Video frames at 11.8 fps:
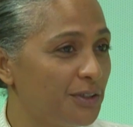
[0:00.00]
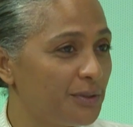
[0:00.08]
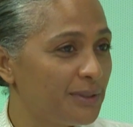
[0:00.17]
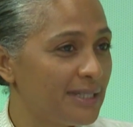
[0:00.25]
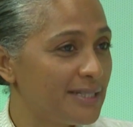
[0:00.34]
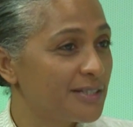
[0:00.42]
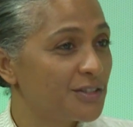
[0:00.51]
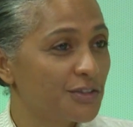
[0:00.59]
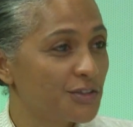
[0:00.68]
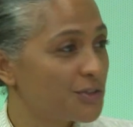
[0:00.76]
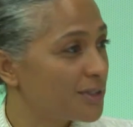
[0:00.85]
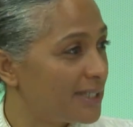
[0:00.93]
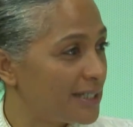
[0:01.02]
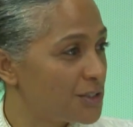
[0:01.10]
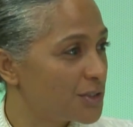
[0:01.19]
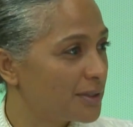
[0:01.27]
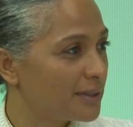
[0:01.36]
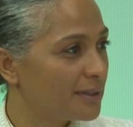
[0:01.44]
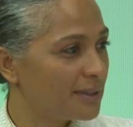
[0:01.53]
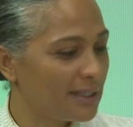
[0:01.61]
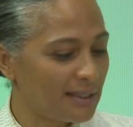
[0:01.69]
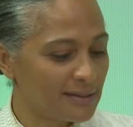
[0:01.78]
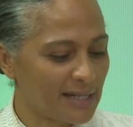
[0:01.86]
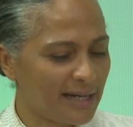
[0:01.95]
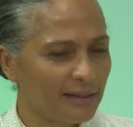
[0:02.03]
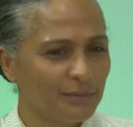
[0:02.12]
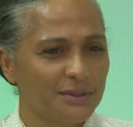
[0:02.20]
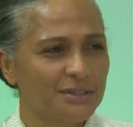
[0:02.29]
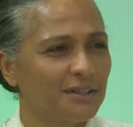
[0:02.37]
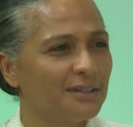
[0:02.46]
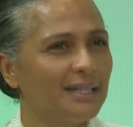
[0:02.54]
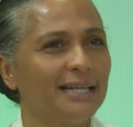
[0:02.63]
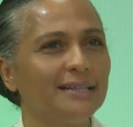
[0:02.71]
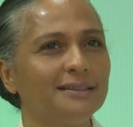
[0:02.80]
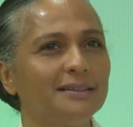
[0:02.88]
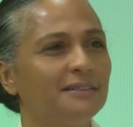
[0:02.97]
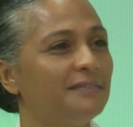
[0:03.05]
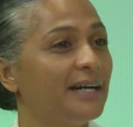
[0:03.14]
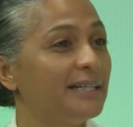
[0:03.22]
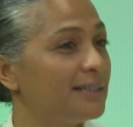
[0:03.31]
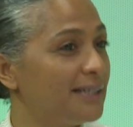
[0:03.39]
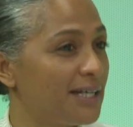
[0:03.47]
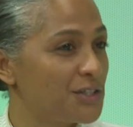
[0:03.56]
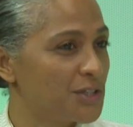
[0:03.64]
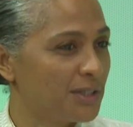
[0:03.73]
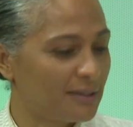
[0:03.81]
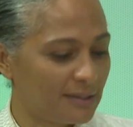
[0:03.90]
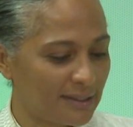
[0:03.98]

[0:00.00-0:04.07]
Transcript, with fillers: yogis, Sister Sudesh. The title was on like the divine connection.